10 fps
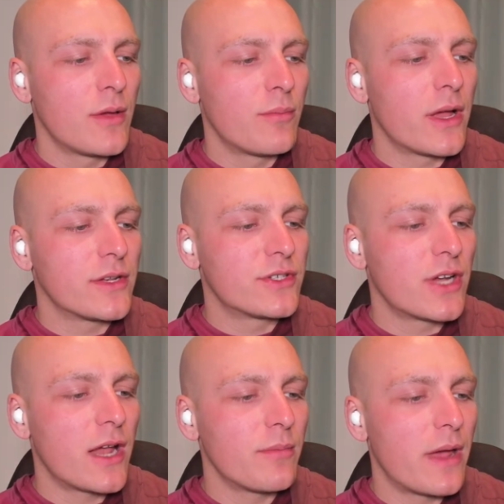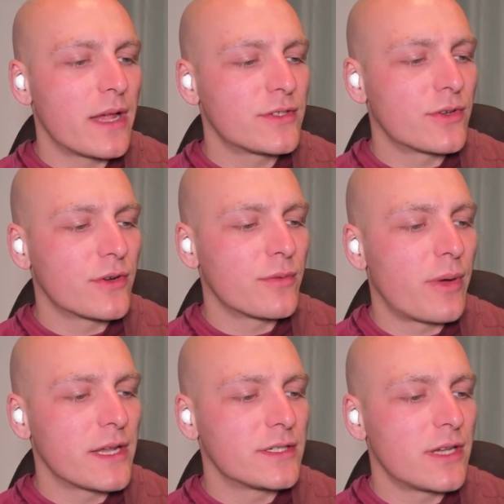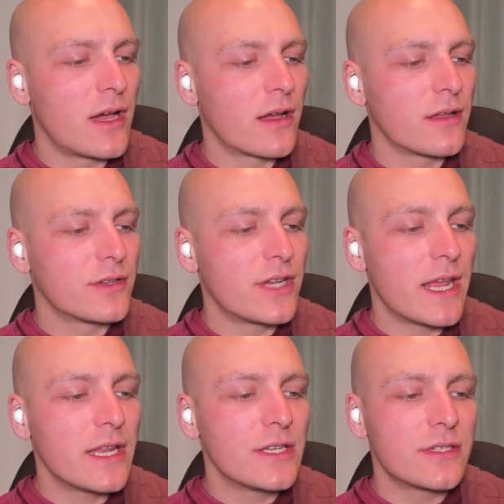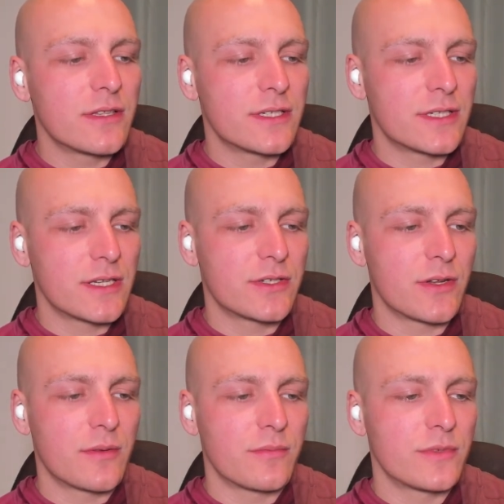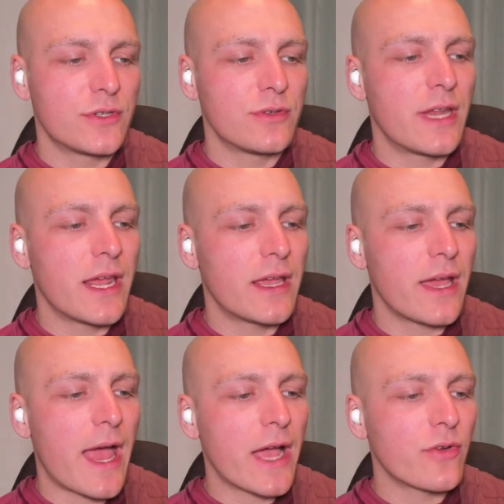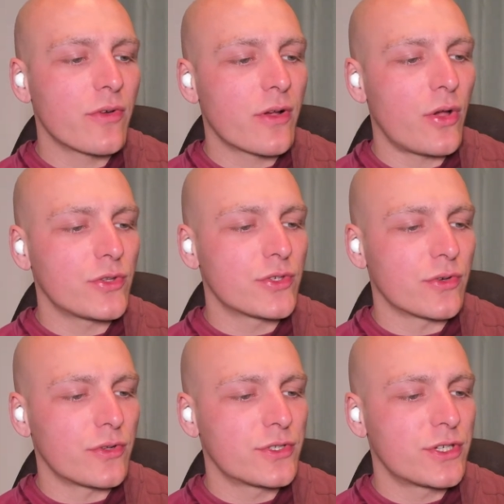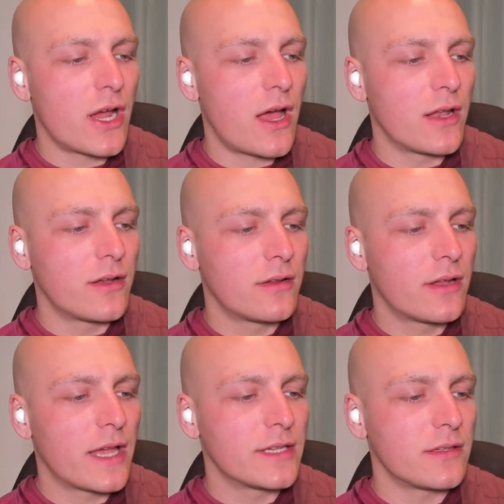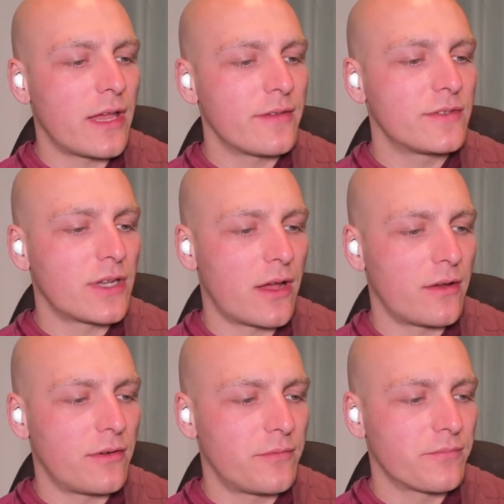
But Chan Master Baizang changed the system to take agricultural Chan as a lifestyle.